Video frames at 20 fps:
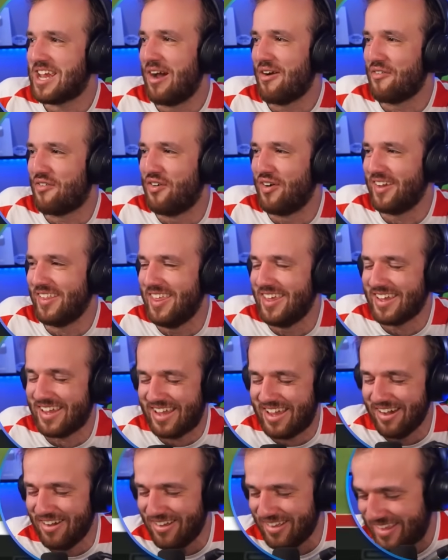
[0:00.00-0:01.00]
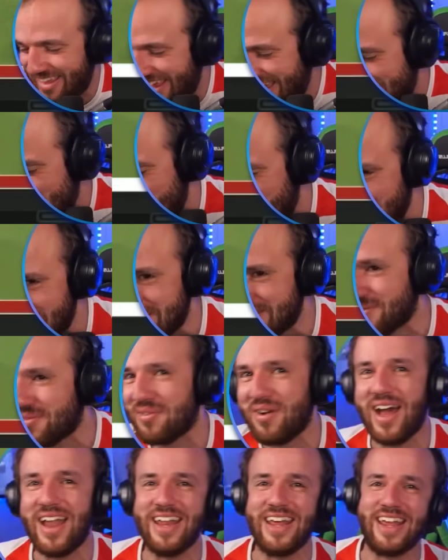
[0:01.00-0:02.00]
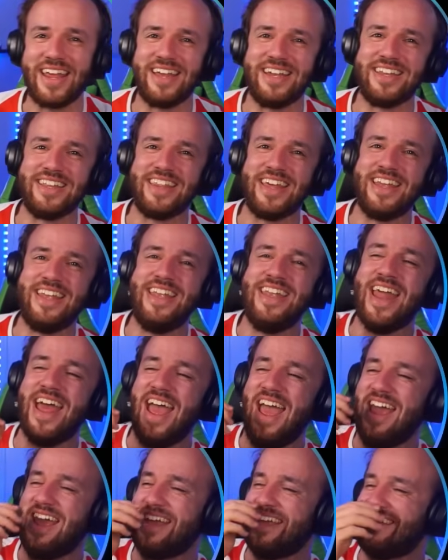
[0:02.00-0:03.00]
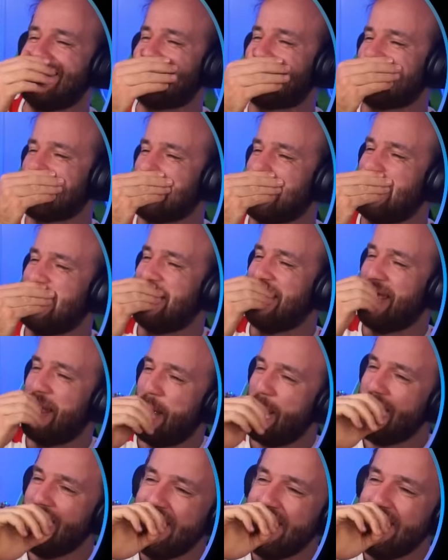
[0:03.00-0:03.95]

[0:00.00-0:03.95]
over the goalkeeper's running into the net. It's like he